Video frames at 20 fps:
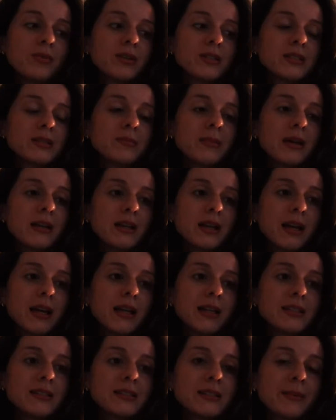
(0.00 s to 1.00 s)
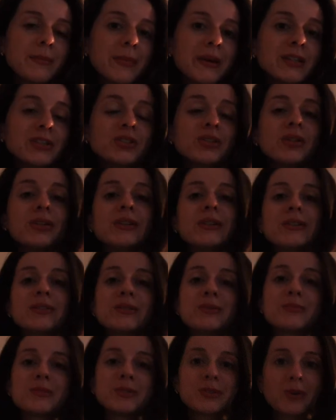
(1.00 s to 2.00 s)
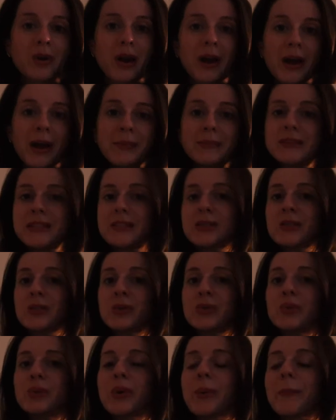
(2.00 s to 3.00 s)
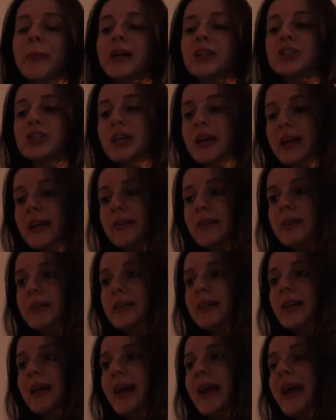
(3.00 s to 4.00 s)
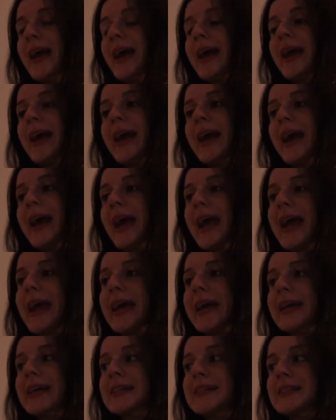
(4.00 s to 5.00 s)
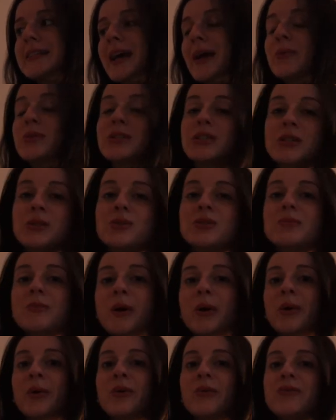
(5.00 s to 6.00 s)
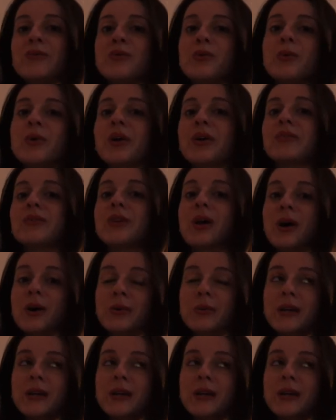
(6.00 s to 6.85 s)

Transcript: rest of my night. Make sure you're subscribed to my channel and I will see you tomorrow for vlog